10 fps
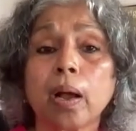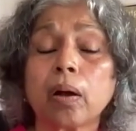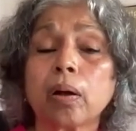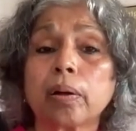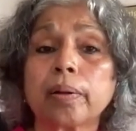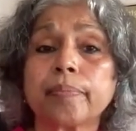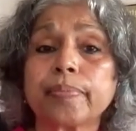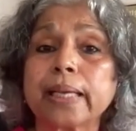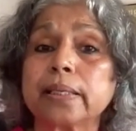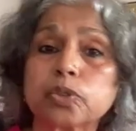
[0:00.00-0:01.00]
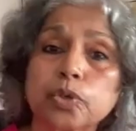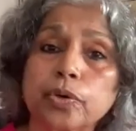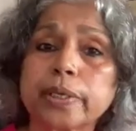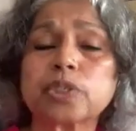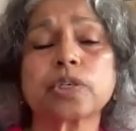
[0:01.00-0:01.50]
in its
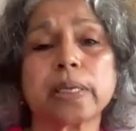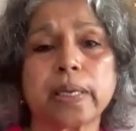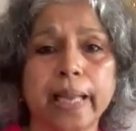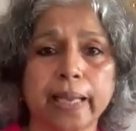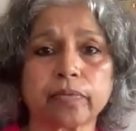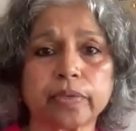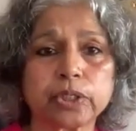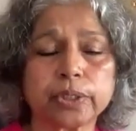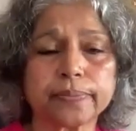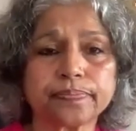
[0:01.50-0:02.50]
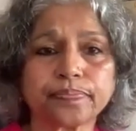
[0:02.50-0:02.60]
original language.